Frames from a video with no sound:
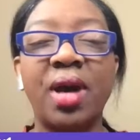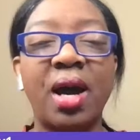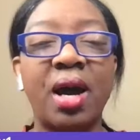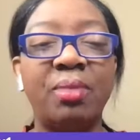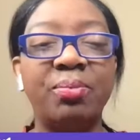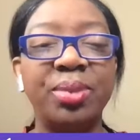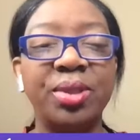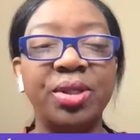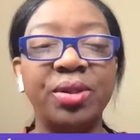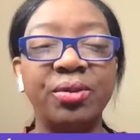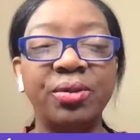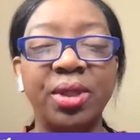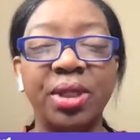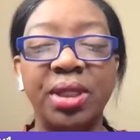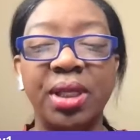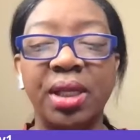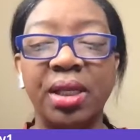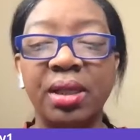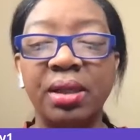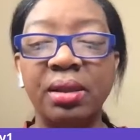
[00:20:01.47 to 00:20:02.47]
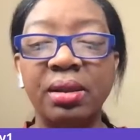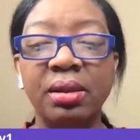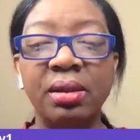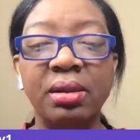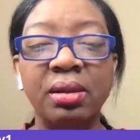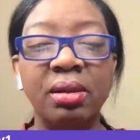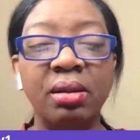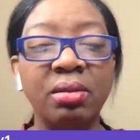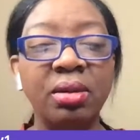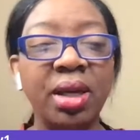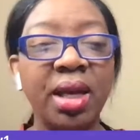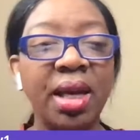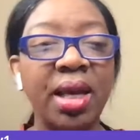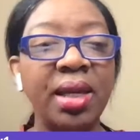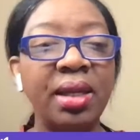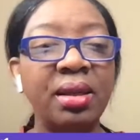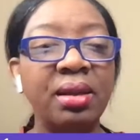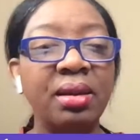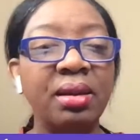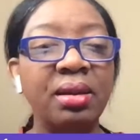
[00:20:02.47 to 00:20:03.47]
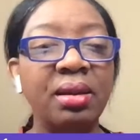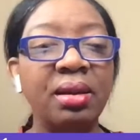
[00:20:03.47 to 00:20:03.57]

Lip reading: opportunity. Okay?